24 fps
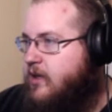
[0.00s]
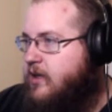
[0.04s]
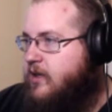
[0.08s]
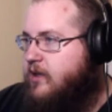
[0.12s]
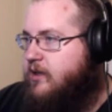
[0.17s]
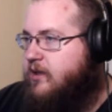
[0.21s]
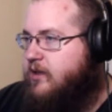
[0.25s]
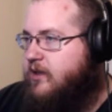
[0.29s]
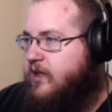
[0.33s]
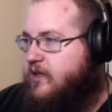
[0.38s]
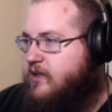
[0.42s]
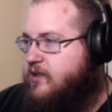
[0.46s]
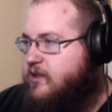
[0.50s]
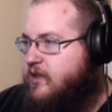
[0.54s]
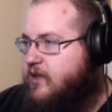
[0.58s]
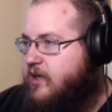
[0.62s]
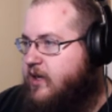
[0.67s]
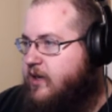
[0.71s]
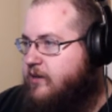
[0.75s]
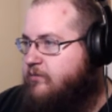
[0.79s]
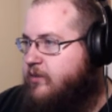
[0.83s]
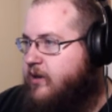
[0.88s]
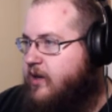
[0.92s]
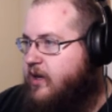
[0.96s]
less than
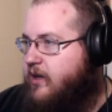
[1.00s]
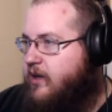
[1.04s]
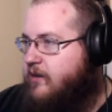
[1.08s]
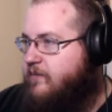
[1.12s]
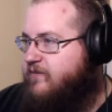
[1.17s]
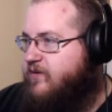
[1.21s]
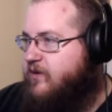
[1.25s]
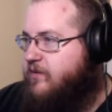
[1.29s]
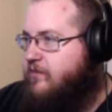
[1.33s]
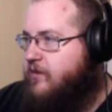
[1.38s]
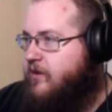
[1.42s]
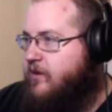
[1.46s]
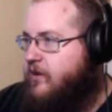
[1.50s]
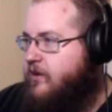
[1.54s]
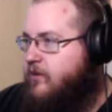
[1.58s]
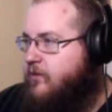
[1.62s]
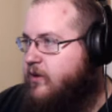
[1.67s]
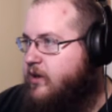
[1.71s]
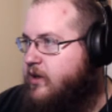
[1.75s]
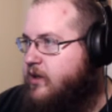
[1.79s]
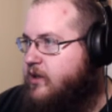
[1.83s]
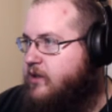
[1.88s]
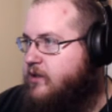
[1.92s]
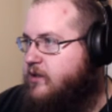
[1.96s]
I'd buy them from
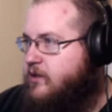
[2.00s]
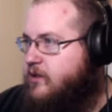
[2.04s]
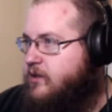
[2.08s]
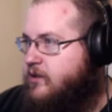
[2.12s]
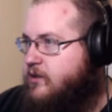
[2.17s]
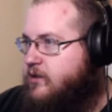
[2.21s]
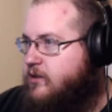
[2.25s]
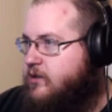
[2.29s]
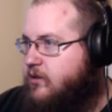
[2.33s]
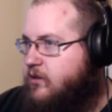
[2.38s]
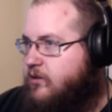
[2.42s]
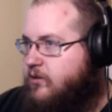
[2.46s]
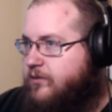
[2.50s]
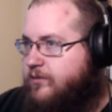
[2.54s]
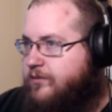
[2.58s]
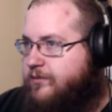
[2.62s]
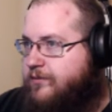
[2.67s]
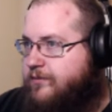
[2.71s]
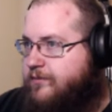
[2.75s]
otherwise, so...